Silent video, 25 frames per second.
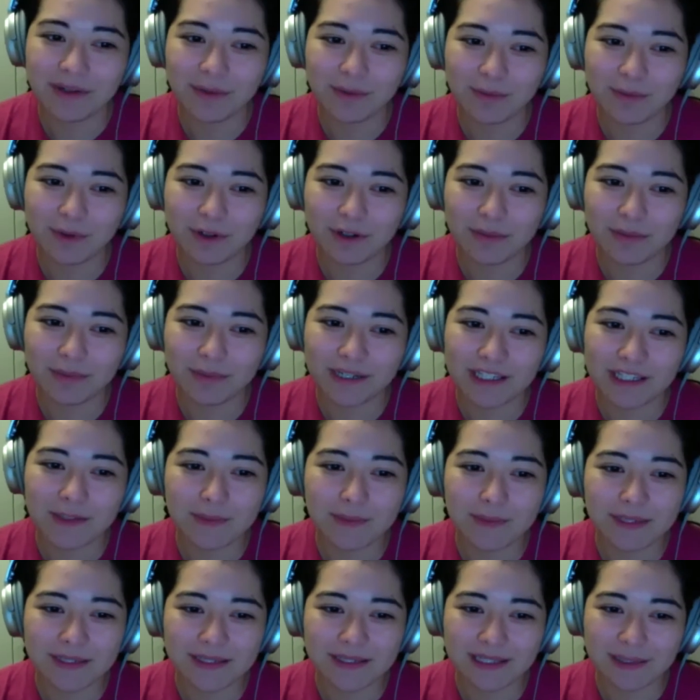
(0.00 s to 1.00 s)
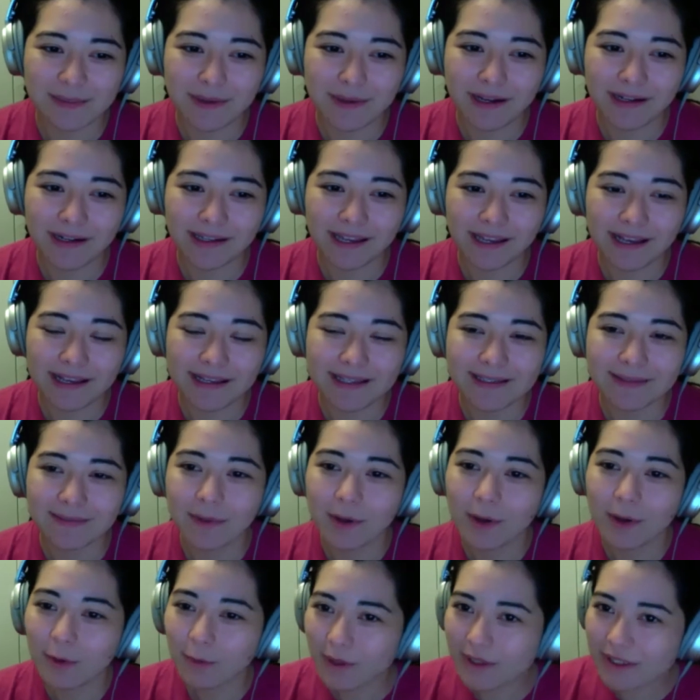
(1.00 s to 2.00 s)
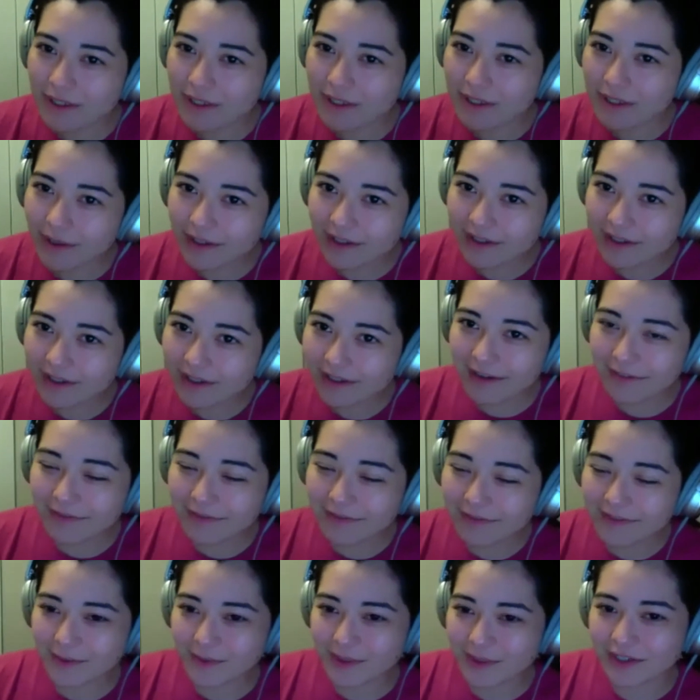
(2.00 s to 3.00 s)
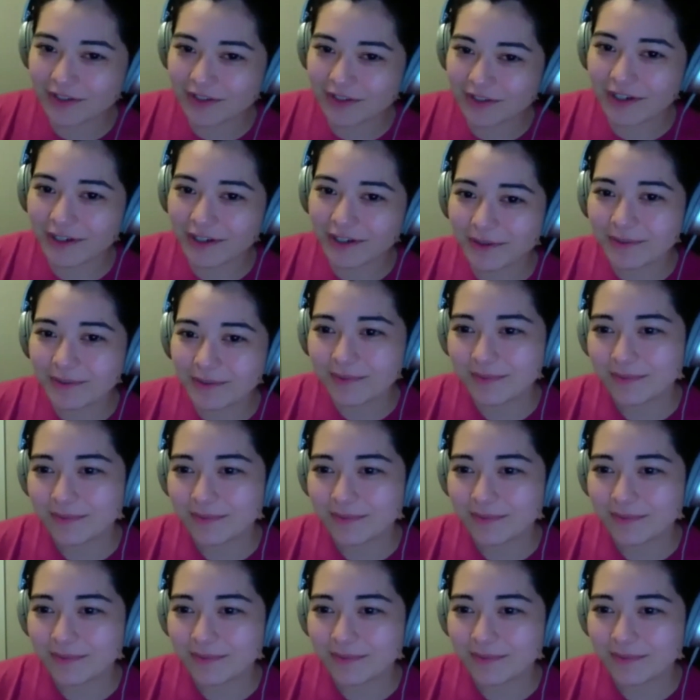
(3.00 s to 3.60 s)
WordPress Business Podcast. What's going on in your life this week, Joe?